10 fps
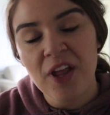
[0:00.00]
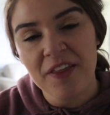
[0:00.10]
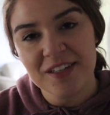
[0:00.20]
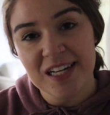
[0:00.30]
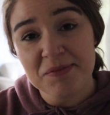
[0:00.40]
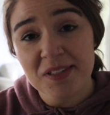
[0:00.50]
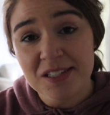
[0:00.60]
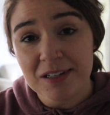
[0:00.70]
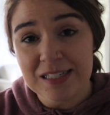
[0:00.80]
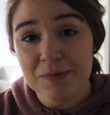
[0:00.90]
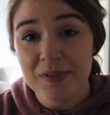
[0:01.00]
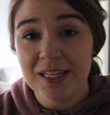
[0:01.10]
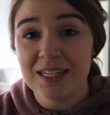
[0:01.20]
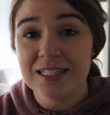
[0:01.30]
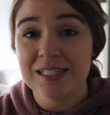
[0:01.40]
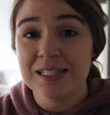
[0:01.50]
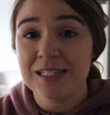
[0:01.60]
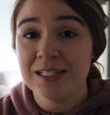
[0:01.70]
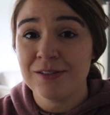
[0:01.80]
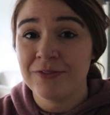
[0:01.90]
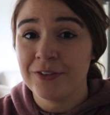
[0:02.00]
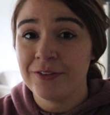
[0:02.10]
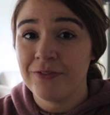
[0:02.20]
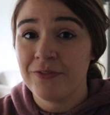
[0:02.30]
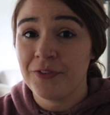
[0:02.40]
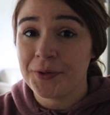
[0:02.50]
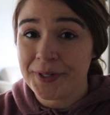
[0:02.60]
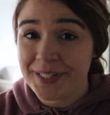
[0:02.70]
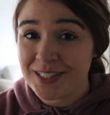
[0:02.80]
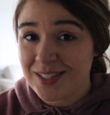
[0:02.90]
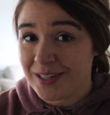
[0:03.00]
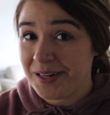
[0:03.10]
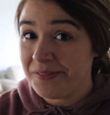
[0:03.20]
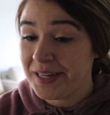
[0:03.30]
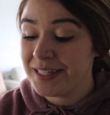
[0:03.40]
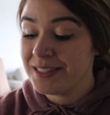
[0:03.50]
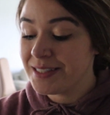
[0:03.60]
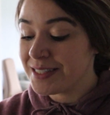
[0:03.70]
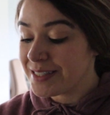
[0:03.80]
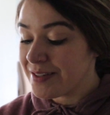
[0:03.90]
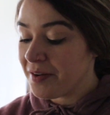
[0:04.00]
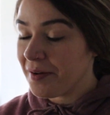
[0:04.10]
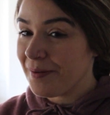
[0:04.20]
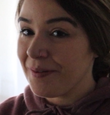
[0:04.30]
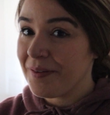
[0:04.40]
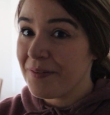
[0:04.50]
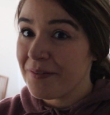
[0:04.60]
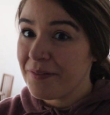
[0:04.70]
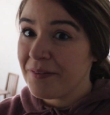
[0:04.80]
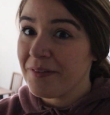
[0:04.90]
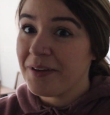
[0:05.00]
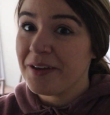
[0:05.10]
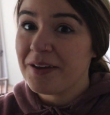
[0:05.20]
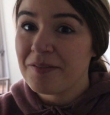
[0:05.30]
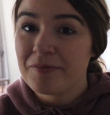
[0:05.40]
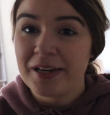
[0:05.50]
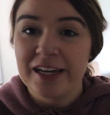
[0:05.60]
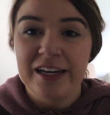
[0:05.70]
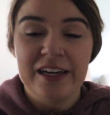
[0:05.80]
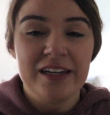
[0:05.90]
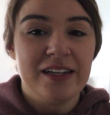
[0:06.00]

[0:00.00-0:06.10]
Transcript: at the top of this recipe, it says it is for 4 servings, but